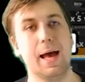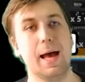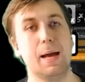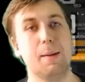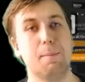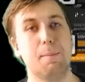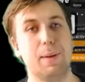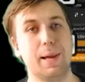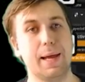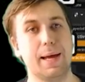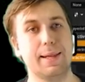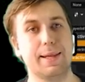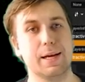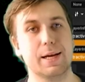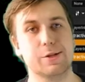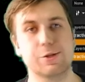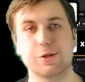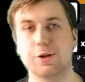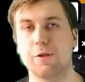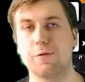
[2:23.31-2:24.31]
and blend
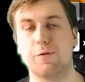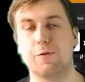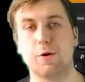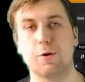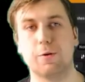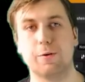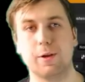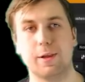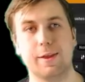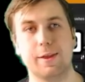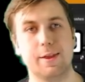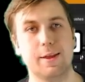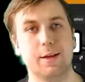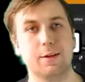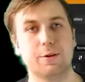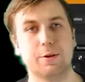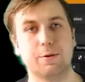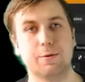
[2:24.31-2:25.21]
textures for realistic